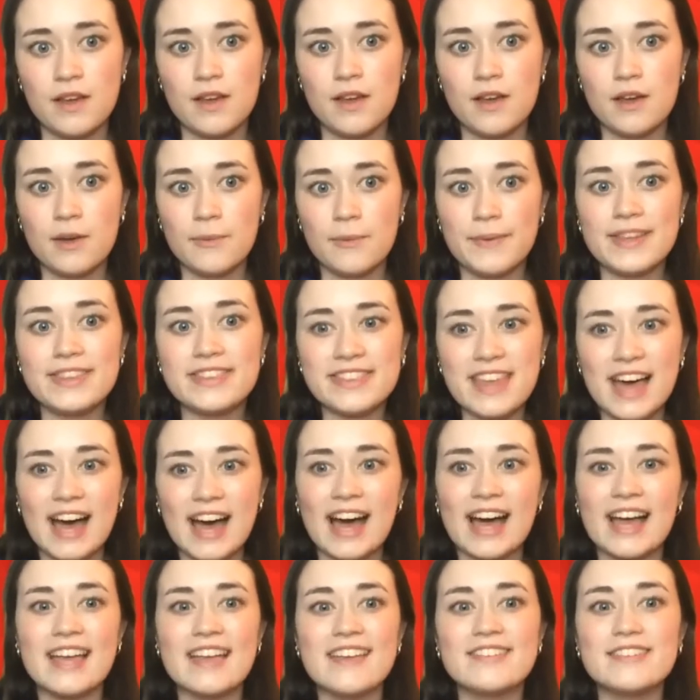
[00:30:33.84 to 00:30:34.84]
With
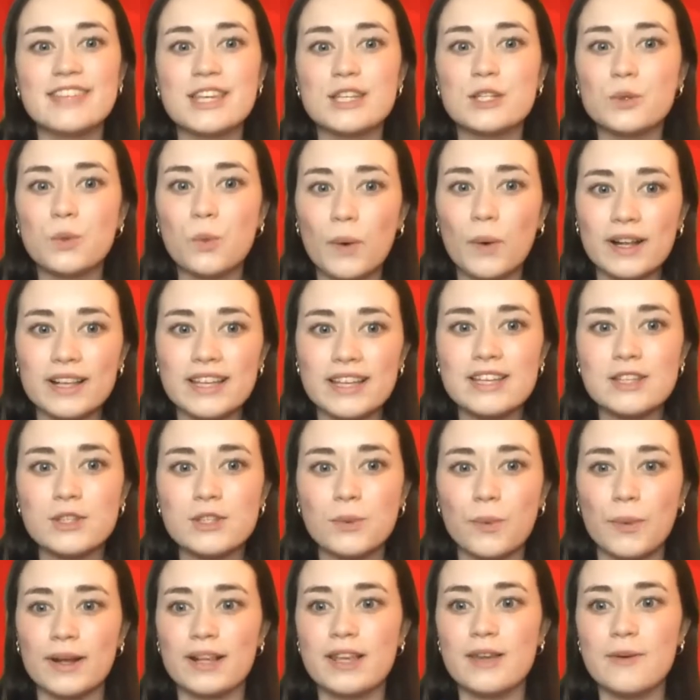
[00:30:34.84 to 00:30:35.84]
that, the
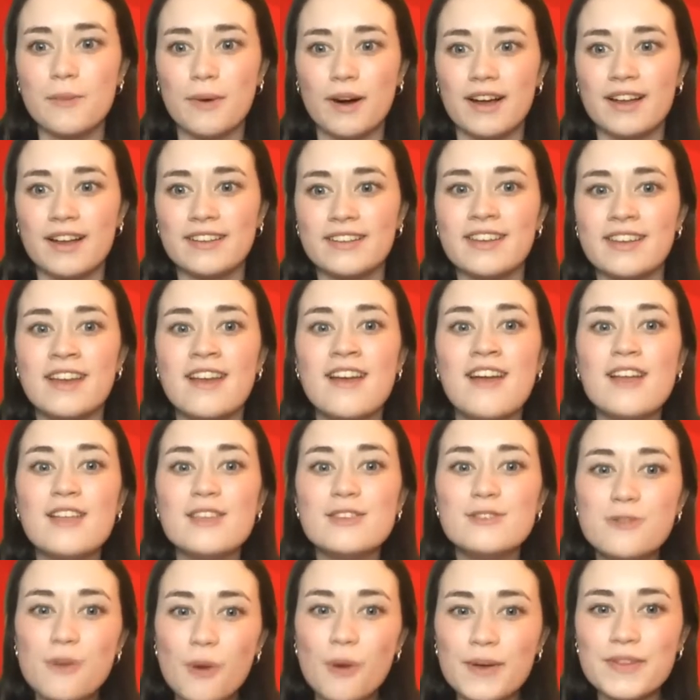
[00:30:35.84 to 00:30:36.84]
2021
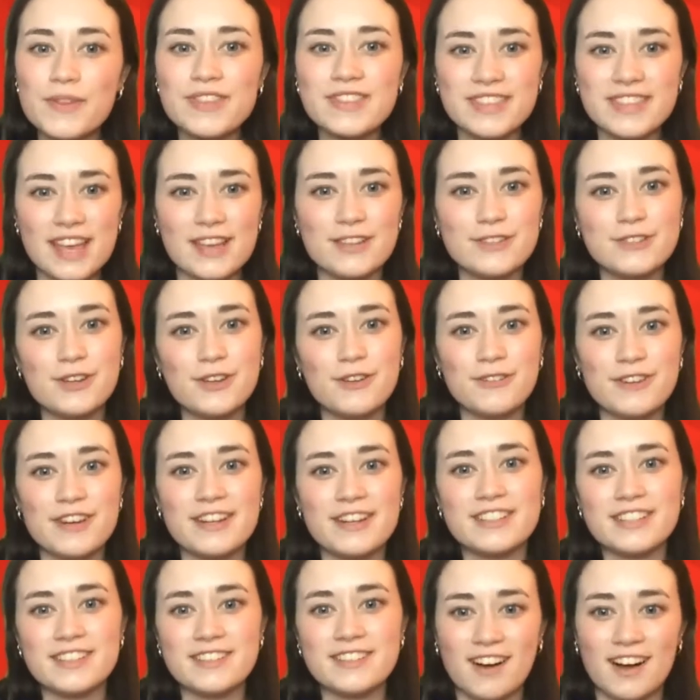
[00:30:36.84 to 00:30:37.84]
North Central
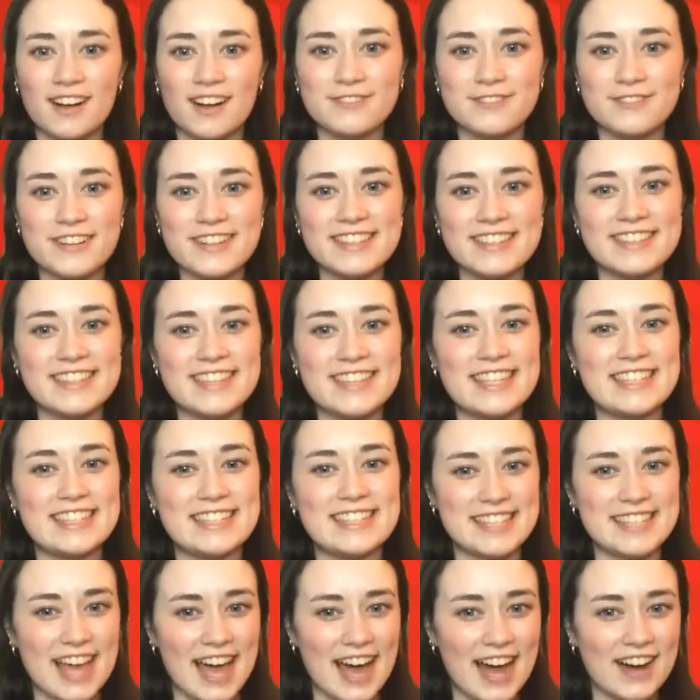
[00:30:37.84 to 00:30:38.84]
Region Conference is
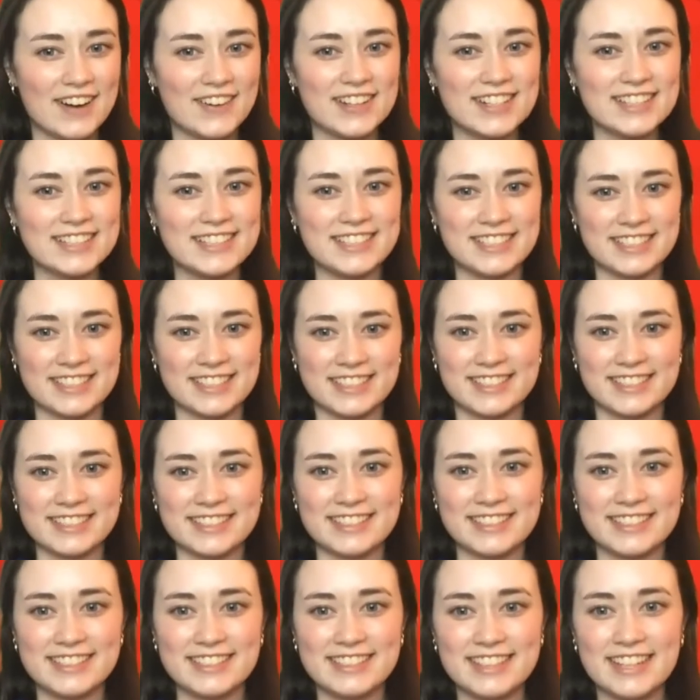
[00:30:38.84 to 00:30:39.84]
now
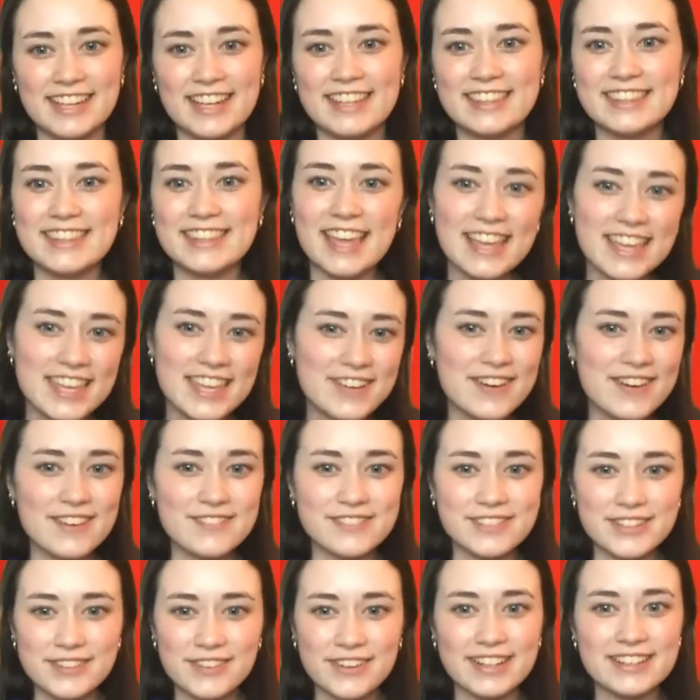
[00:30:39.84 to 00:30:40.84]
adjourned. Thank you,
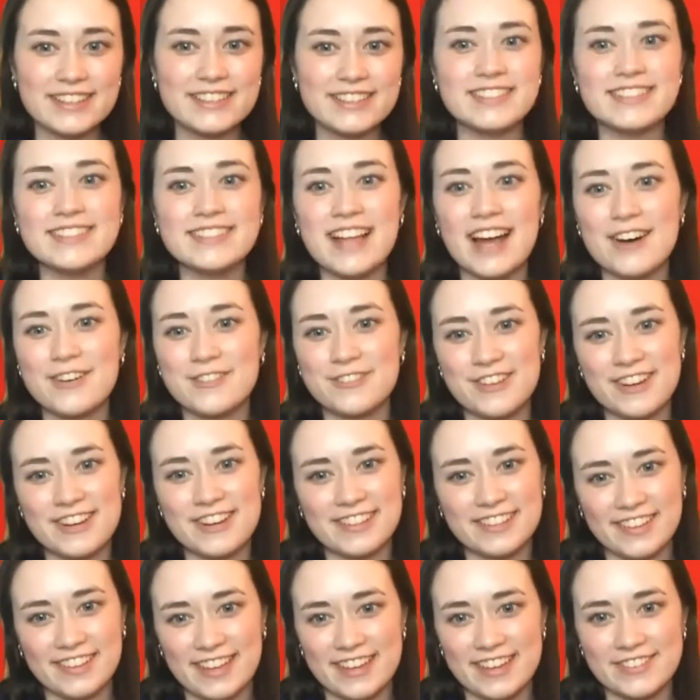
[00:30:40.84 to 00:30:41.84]
everyone. You're now free
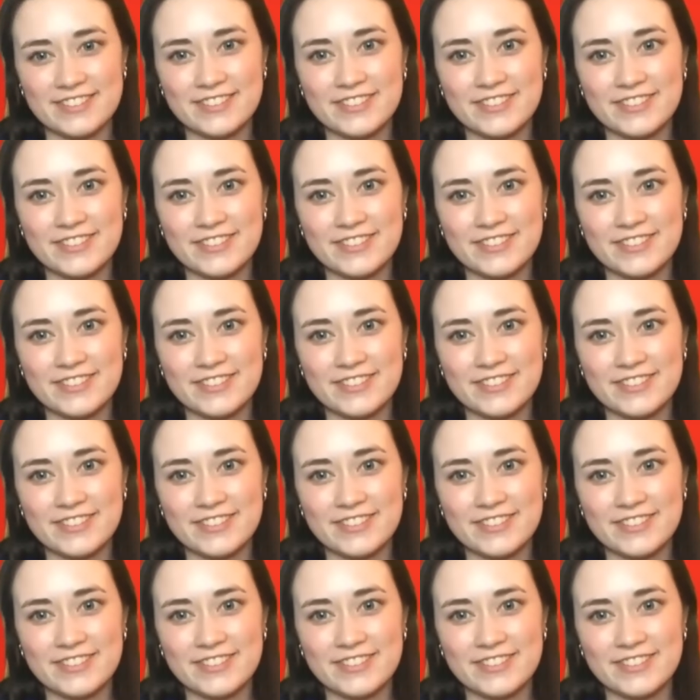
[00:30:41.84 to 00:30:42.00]
to leave.